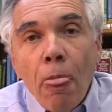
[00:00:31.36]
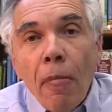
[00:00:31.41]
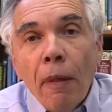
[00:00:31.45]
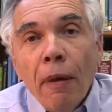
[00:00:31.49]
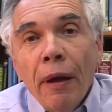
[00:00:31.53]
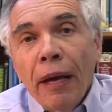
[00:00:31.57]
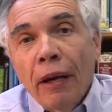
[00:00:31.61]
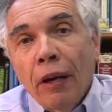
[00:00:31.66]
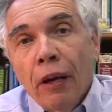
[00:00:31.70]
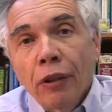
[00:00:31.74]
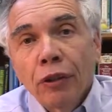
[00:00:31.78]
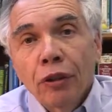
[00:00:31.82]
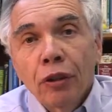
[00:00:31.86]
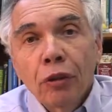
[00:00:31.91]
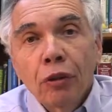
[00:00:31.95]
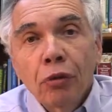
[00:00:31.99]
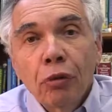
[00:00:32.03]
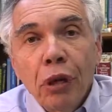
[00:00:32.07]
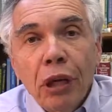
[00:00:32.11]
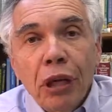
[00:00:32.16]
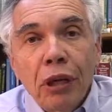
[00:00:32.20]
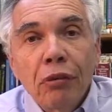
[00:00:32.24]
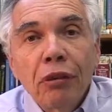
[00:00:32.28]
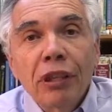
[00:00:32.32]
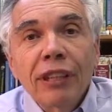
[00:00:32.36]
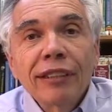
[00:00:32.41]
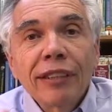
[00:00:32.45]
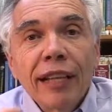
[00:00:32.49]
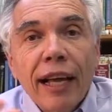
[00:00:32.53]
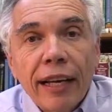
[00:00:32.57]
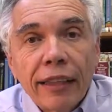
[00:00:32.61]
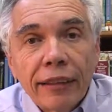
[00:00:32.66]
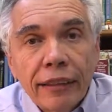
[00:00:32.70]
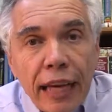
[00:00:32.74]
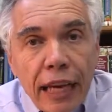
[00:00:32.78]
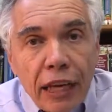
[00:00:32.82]
and also to increase
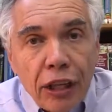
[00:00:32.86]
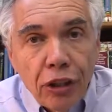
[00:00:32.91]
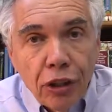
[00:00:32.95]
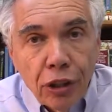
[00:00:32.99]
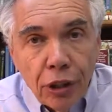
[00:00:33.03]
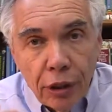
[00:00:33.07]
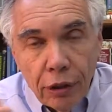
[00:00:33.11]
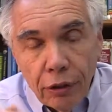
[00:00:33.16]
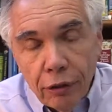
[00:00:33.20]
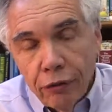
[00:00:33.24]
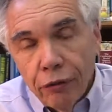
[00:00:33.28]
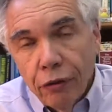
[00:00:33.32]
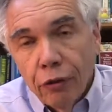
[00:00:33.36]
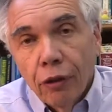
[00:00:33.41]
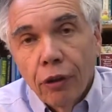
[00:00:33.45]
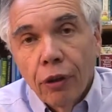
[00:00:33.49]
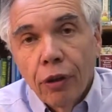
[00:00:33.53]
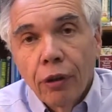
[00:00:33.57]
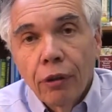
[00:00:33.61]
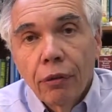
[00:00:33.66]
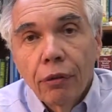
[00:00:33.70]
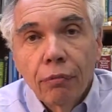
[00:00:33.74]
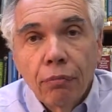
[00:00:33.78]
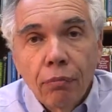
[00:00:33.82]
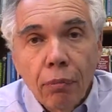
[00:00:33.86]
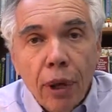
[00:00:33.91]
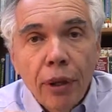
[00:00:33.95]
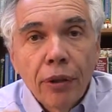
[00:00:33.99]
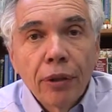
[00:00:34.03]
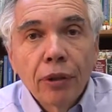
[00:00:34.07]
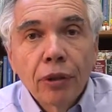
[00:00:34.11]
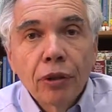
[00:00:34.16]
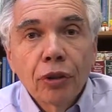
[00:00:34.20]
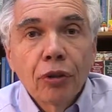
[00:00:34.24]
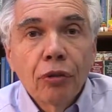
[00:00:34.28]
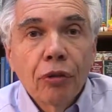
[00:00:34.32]
lactation. For
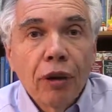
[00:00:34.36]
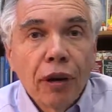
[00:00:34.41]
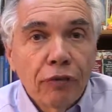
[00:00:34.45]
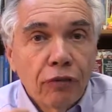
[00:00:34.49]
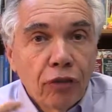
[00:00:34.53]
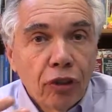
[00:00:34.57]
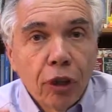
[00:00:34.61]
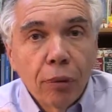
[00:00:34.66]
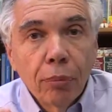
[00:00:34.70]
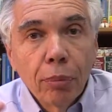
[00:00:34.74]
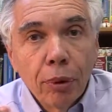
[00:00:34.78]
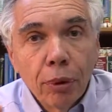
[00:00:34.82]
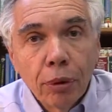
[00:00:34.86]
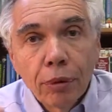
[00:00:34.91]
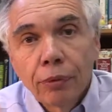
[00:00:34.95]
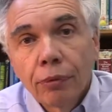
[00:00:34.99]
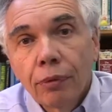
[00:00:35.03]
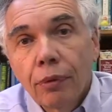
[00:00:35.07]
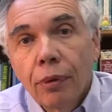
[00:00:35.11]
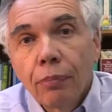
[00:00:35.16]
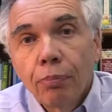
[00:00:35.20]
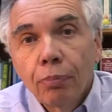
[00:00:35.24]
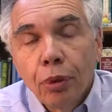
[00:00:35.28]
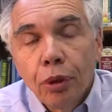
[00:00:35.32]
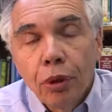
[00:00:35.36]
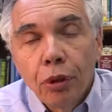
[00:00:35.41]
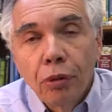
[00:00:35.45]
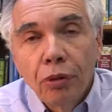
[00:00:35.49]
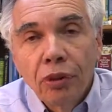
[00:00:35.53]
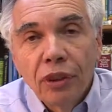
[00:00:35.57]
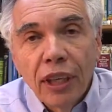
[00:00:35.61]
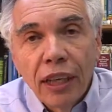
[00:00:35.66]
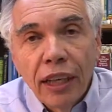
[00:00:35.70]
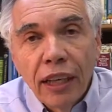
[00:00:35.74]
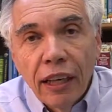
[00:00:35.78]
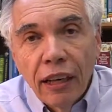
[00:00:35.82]
mothers who have trouble
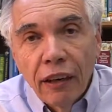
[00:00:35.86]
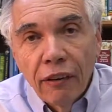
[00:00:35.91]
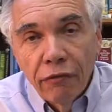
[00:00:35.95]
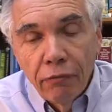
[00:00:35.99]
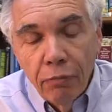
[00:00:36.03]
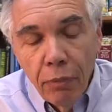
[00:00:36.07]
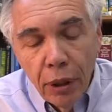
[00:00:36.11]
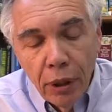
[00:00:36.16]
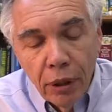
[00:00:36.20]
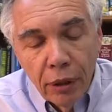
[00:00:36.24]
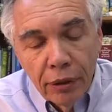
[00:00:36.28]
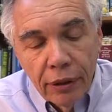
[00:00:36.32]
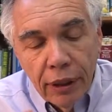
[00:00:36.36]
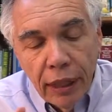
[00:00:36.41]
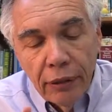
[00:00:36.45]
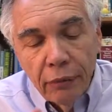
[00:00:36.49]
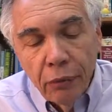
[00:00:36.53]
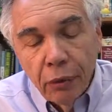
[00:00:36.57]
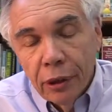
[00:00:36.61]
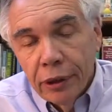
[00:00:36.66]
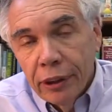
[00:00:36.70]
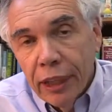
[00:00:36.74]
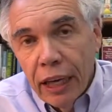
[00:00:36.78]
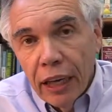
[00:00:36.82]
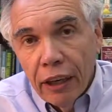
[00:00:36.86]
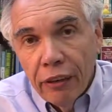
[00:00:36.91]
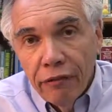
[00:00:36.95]
producing enough milk, they will take